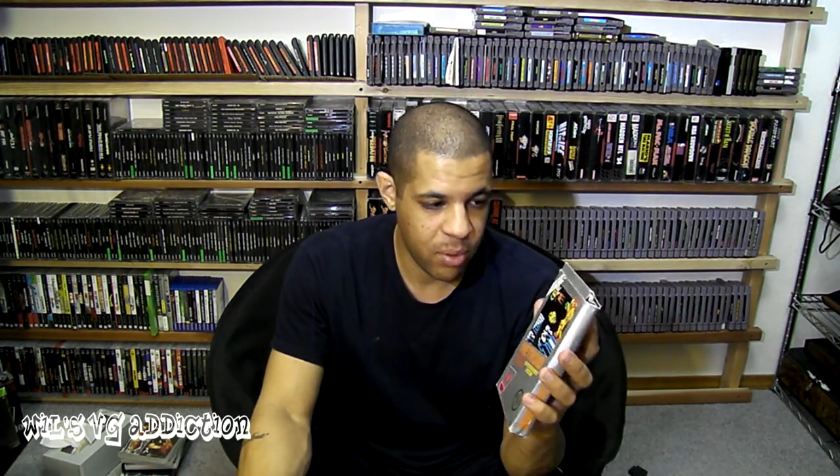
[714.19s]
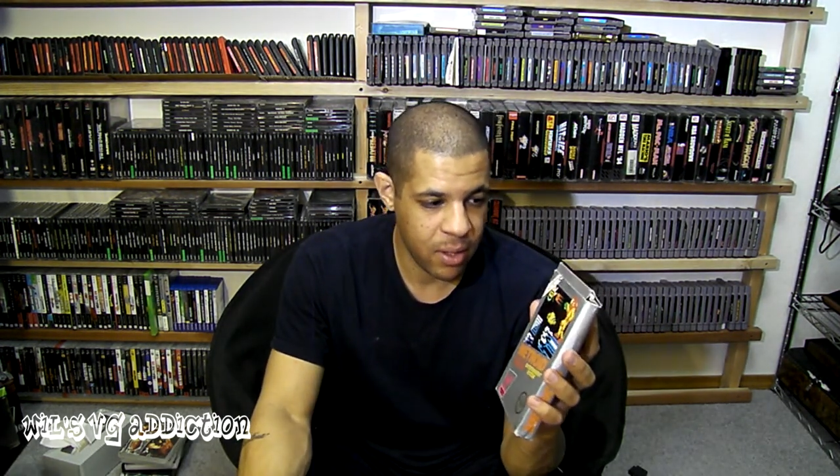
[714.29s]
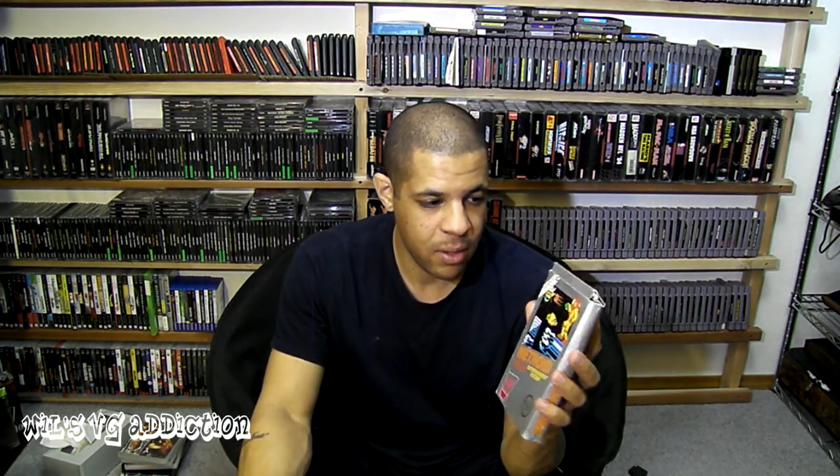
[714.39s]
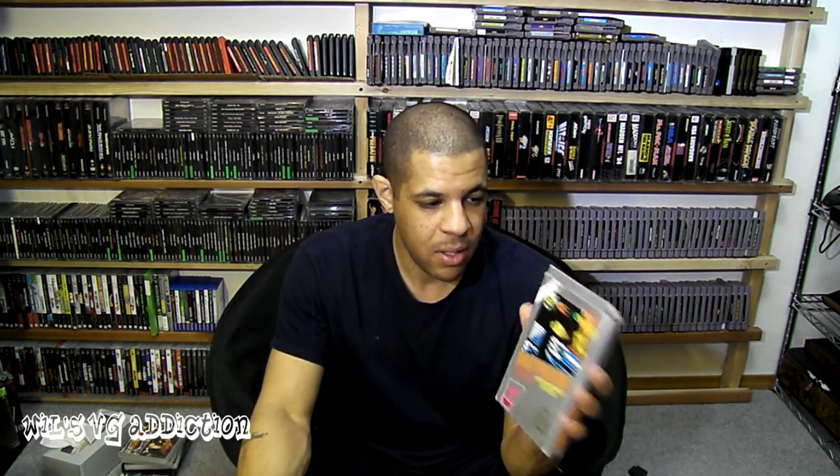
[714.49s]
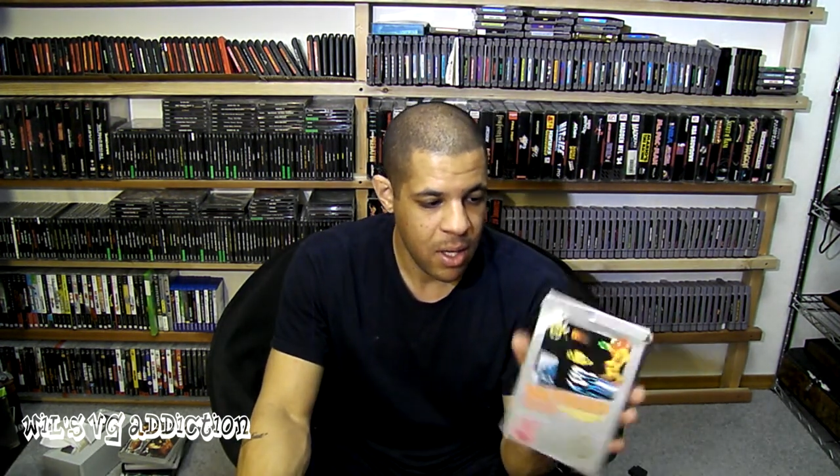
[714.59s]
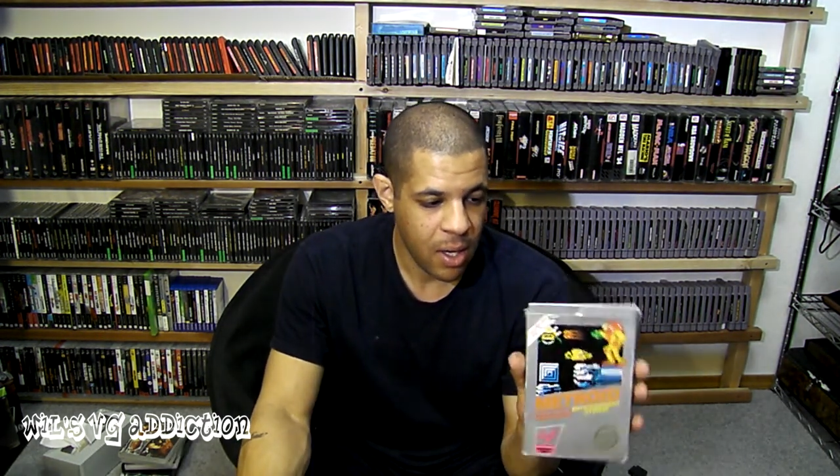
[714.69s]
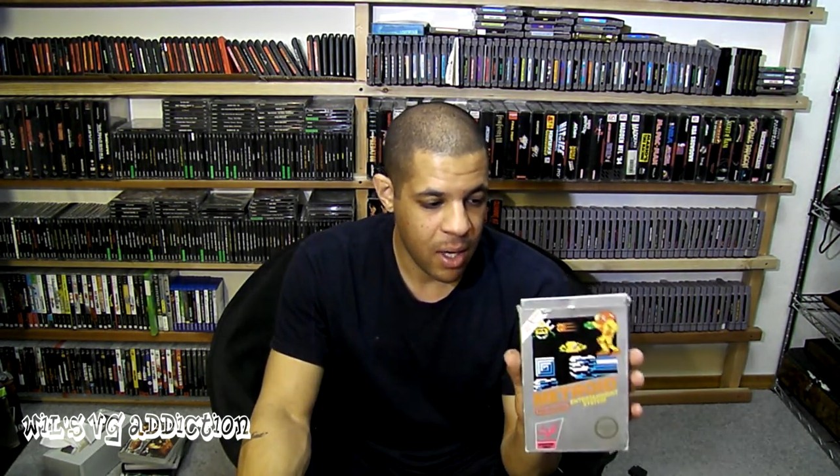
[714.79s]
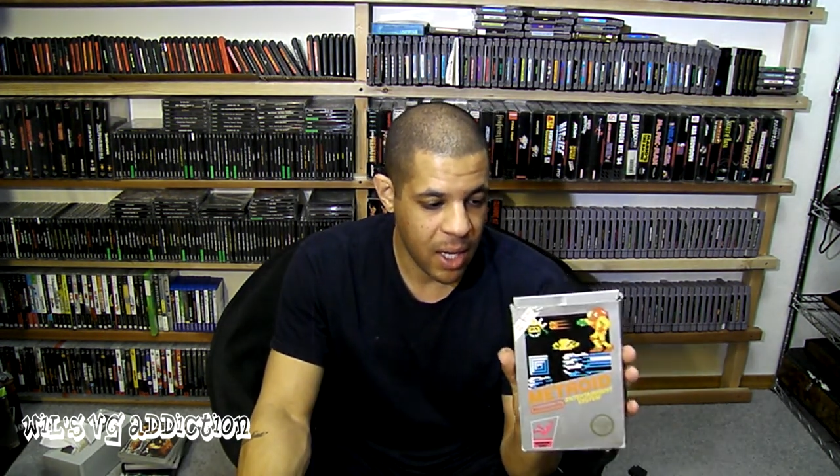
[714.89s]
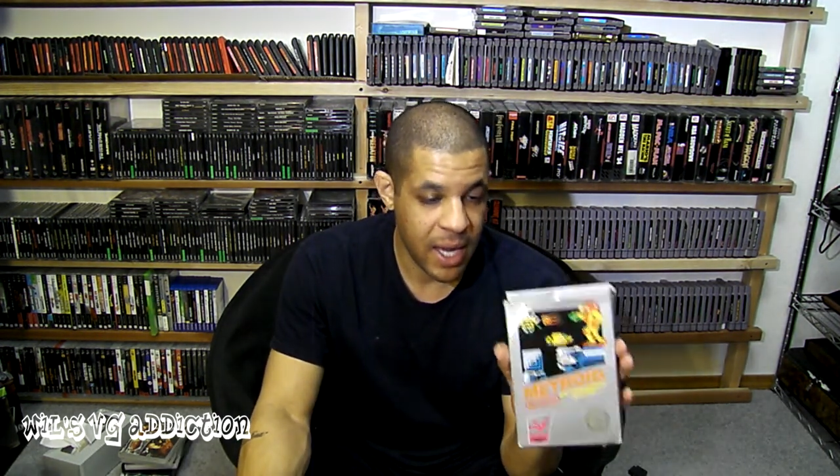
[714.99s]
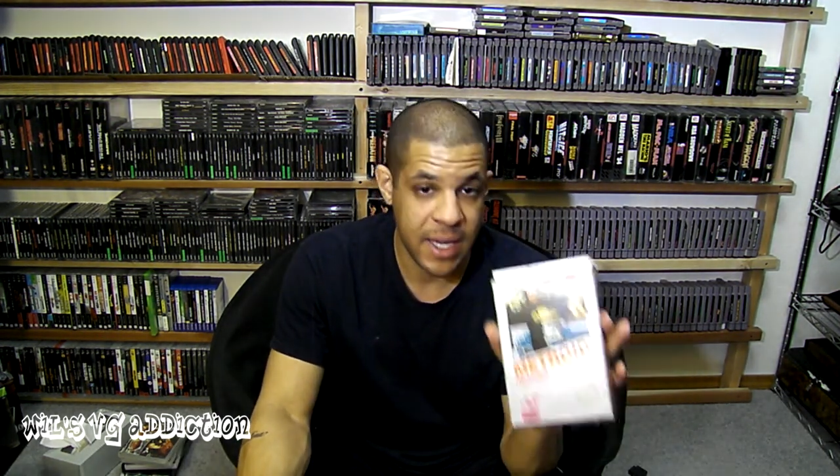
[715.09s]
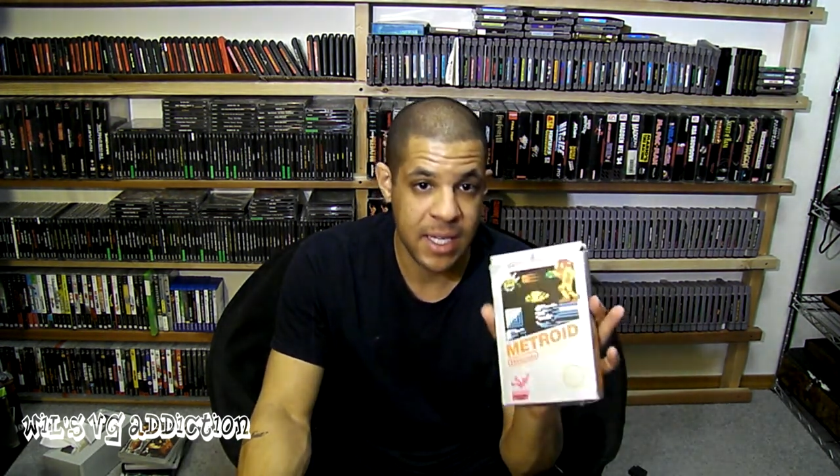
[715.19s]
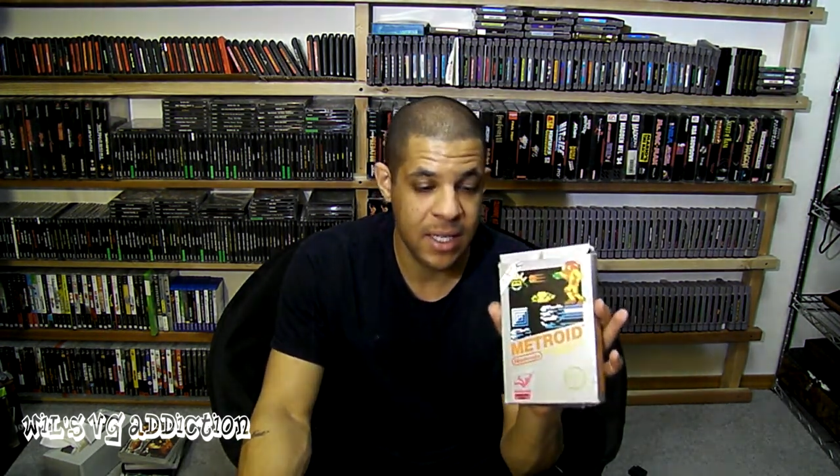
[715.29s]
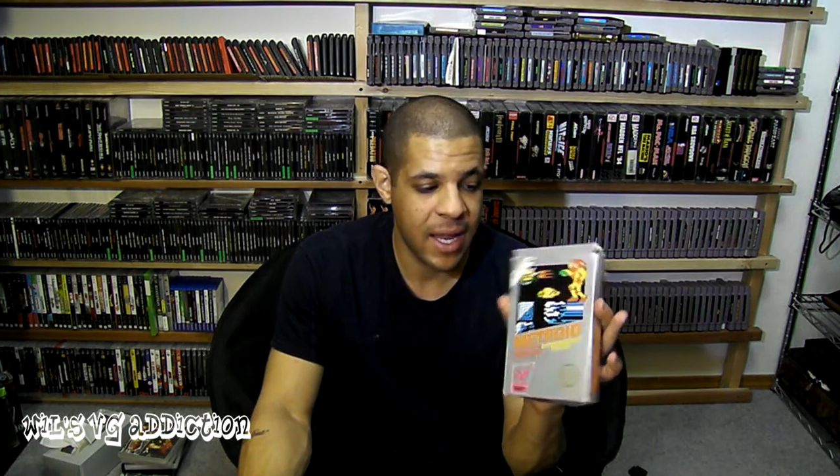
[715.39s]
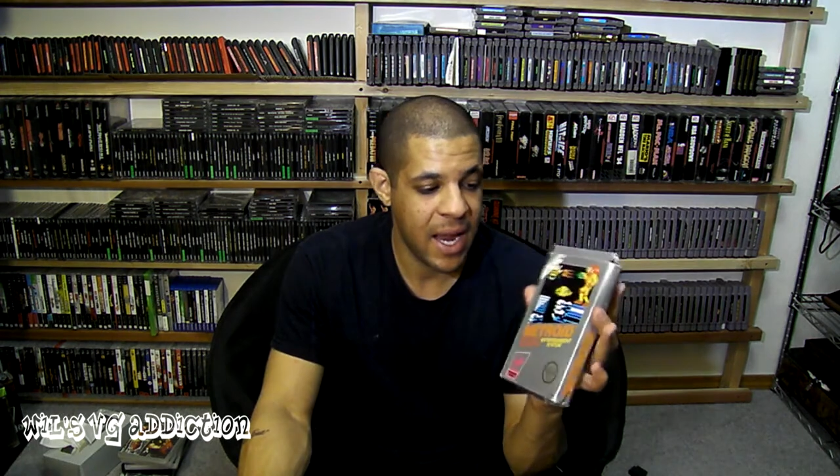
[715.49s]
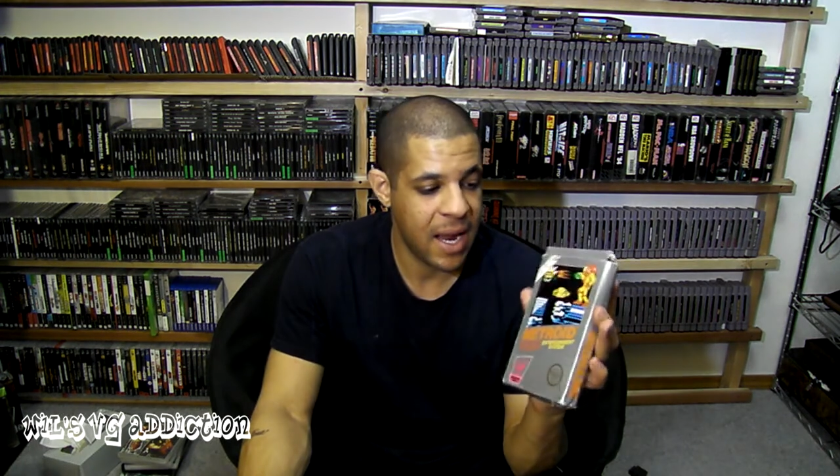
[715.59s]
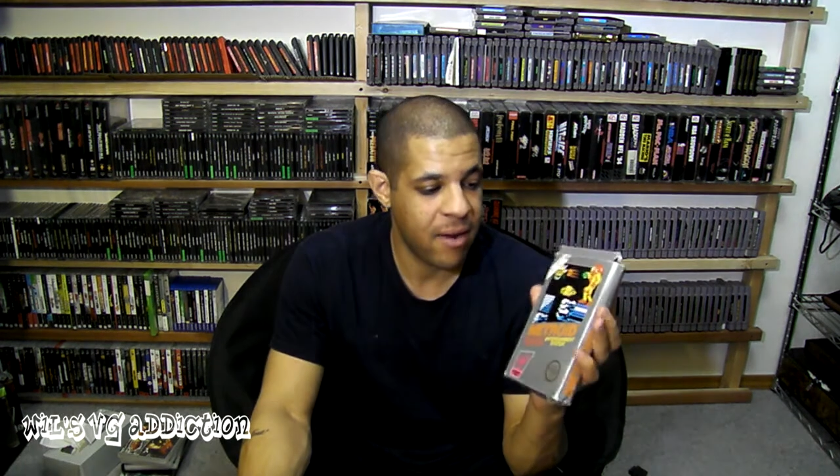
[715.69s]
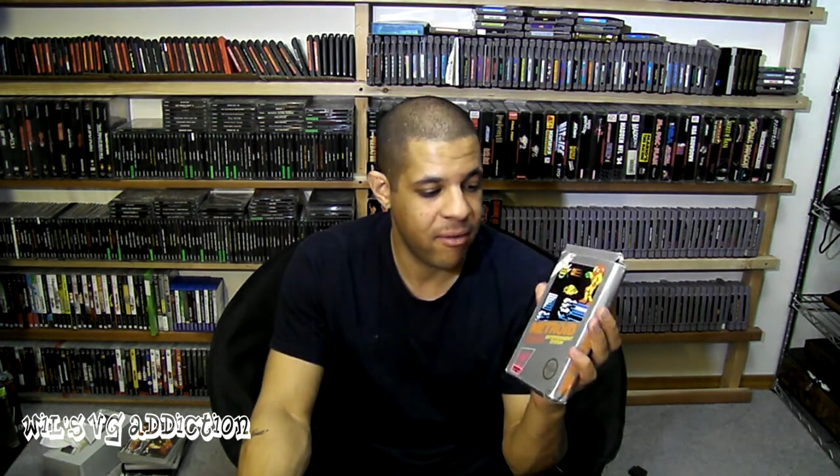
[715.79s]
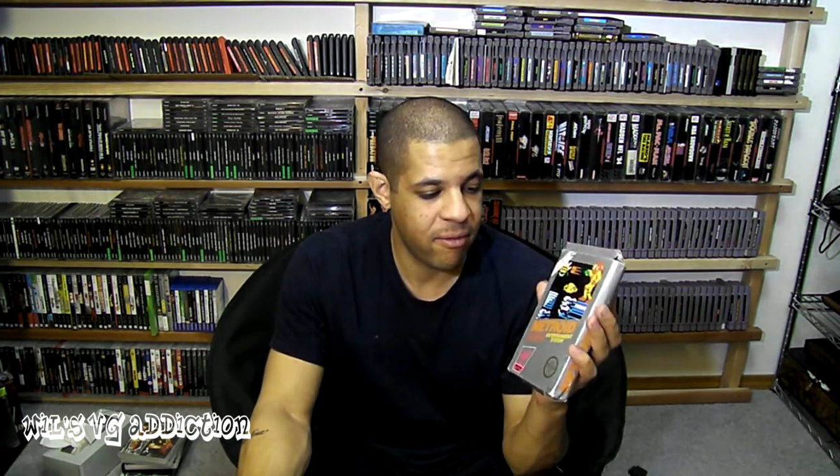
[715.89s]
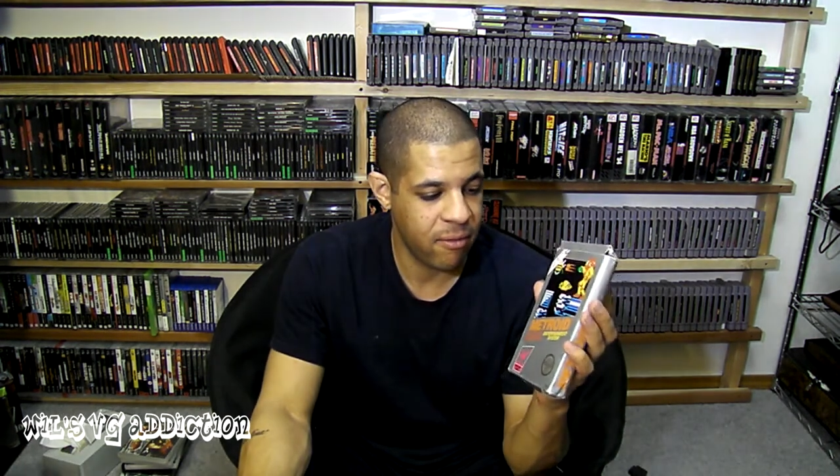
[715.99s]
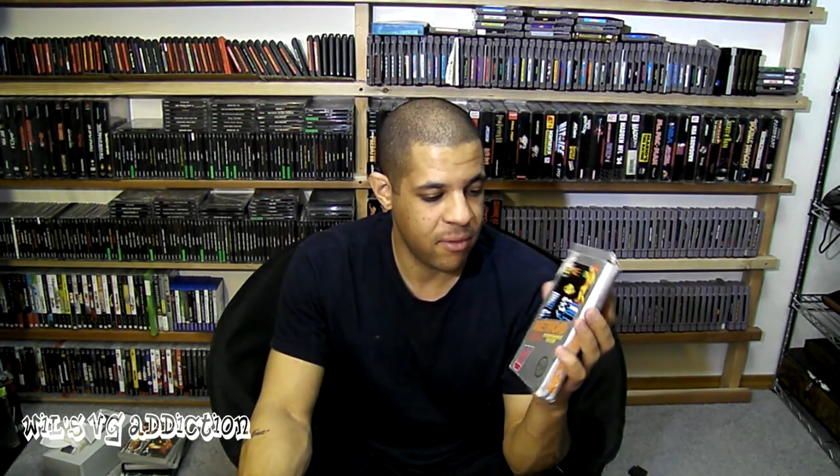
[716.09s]
But I didn't
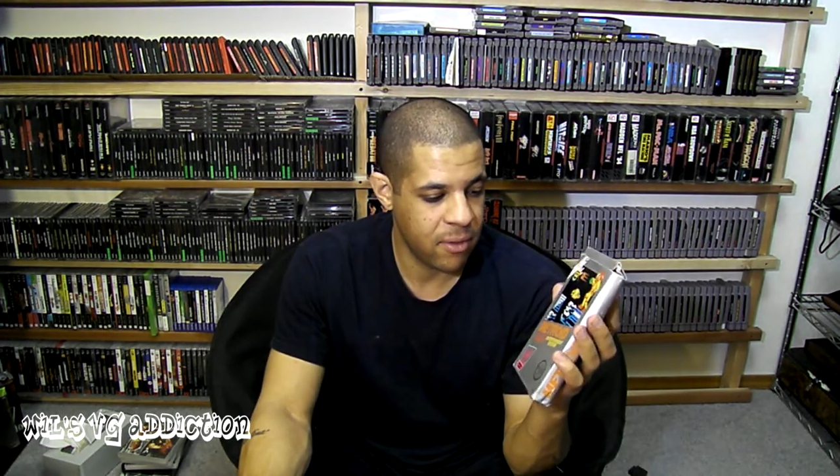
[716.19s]
have